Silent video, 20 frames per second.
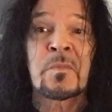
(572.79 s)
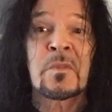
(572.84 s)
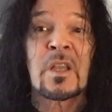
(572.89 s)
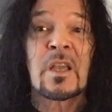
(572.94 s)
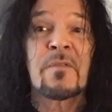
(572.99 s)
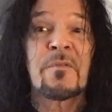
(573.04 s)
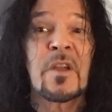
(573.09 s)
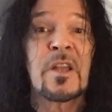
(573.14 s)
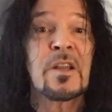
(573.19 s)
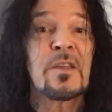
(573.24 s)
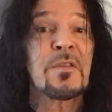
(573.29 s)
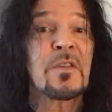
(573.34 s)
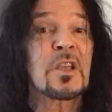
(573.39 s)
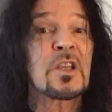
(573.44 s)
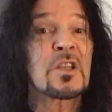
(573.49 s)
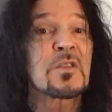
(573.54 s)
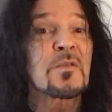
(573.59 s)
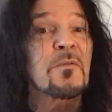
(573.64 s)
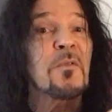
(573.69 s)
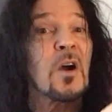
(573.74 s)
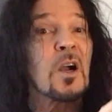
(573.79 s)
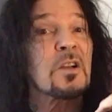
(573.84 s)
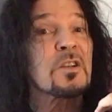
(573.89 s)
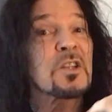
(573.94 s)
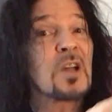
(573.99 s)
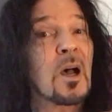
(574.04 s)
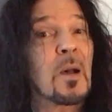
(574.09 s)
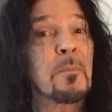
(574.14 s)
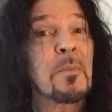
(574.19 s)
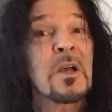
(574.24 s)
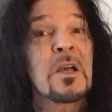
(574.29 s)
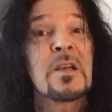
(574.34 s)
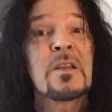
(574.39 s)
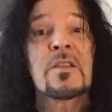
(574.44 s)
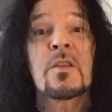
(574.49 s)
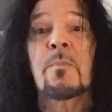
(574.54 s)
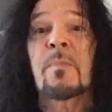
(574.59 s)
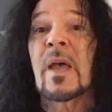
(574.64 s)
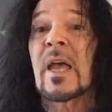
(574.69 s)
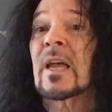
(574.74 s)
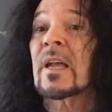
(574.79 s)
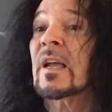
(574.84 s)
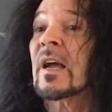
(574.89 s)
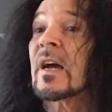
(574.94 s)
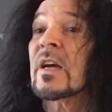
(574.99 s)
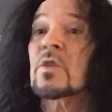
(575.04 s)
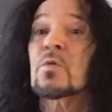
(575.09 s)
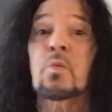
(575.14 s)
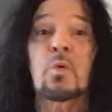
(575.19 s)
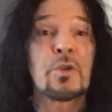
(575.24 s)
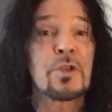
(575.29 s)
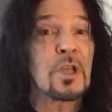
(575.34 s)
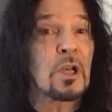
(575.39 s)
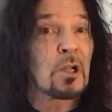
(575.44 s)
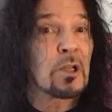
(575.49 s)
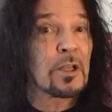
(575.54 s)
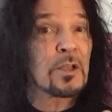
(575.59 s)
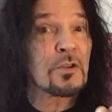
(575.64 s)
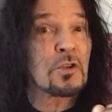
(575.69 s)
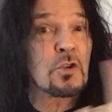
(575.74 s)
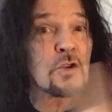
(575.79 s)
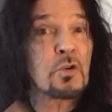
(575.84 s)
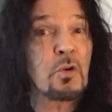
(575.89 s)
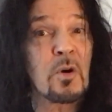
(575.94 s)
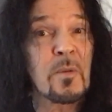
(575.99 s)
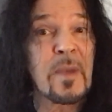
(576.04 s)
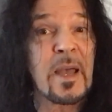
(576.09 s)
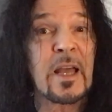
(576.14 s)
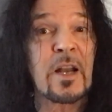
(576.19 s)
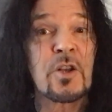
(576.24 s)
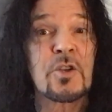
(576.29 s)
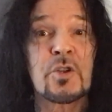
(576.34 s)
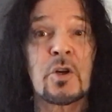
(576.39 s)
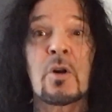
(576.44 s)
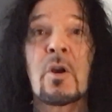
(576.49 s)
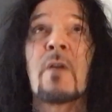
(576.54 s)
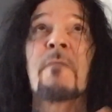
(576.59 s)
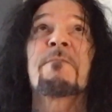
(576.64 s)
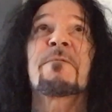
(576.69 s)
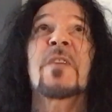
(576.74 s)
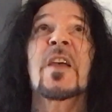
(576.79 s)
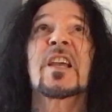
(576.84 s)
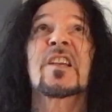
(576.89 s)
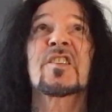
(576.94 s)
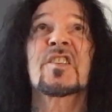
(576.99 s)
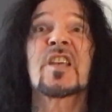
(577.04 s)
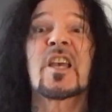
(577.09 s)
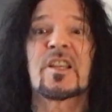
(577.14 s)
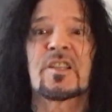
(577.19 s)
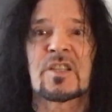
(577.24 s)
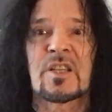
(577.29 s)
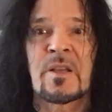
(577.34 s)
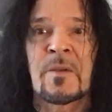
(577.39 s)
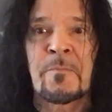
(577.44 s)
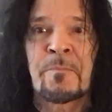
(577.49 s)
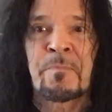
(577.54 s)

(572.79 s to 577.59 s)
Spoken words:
If anything is f***ed up, the band guys will yell at the tour manager, "Fix it!"